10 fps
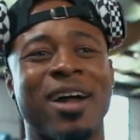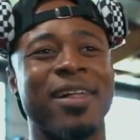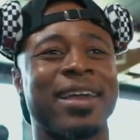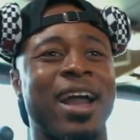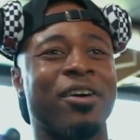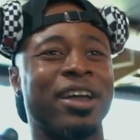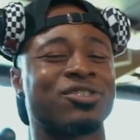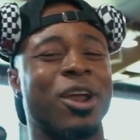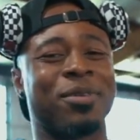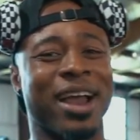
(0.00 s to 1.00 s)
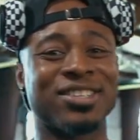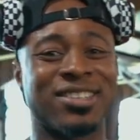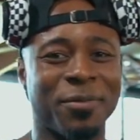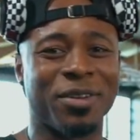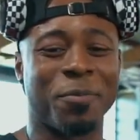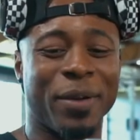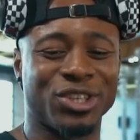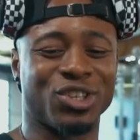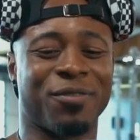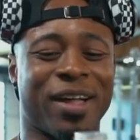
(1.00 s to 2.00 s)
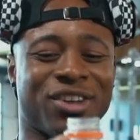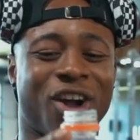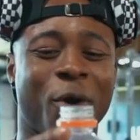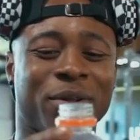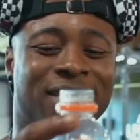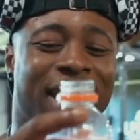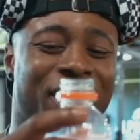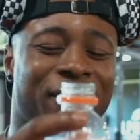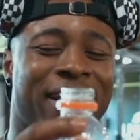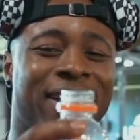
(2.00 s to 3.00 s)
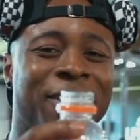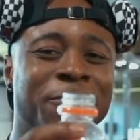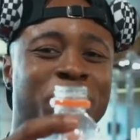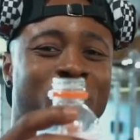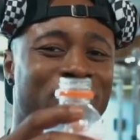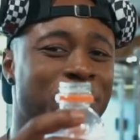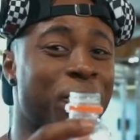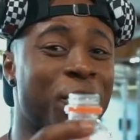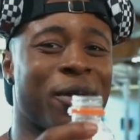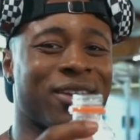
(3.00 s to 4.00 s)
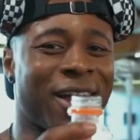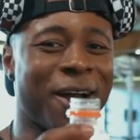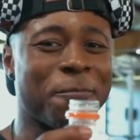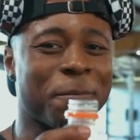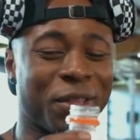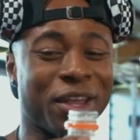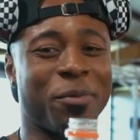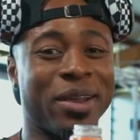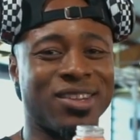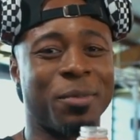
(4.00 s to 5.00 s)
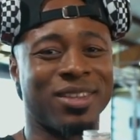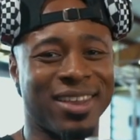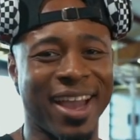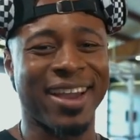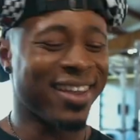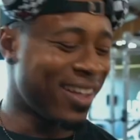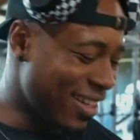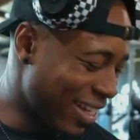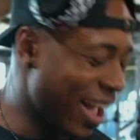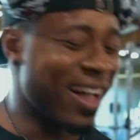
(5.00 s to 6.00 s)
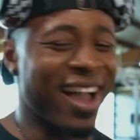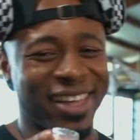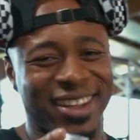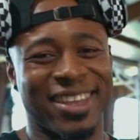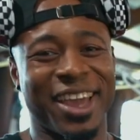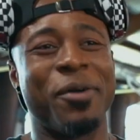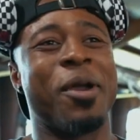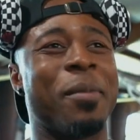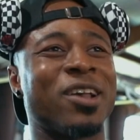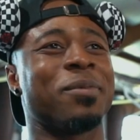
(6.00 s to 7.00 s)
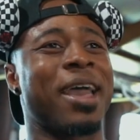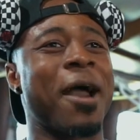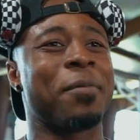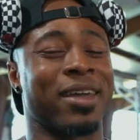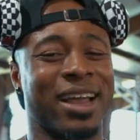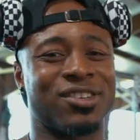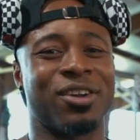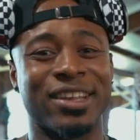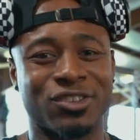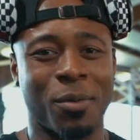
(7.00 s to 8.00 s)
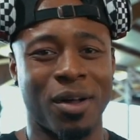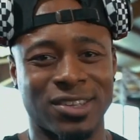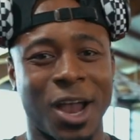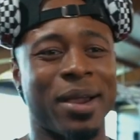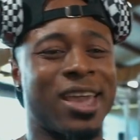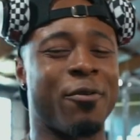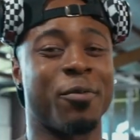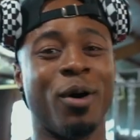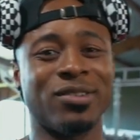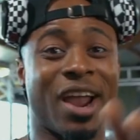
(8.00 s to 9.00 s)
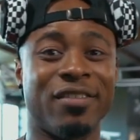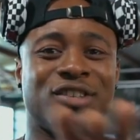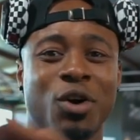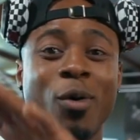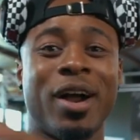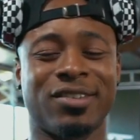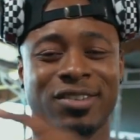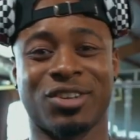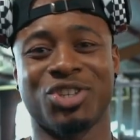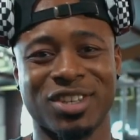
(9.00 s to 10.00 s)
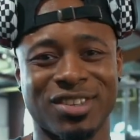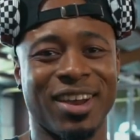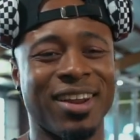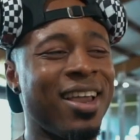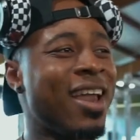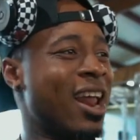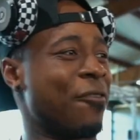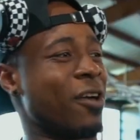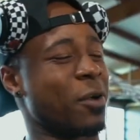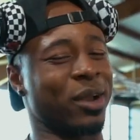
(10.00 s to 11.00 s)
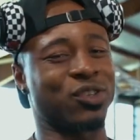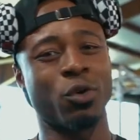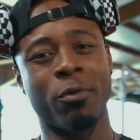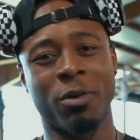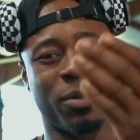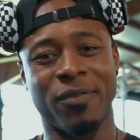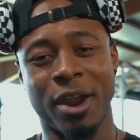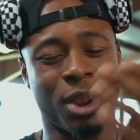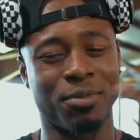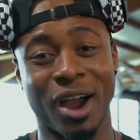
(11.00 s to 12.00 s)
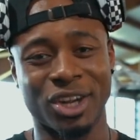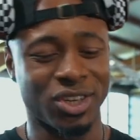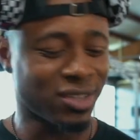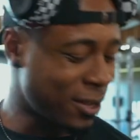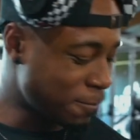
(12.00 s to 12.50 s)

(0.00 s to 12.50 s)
I like how on Instagram you guys send me the pictures of like y'all with the Gatorade, with the pre-workout, and like you're mixing up with the yak. Like I, I like that. It, it, makes me happy. Like I see on Instagram all the time. I can't repost every single one because there's a shit ton. And I feel like my story would be very obnoxious.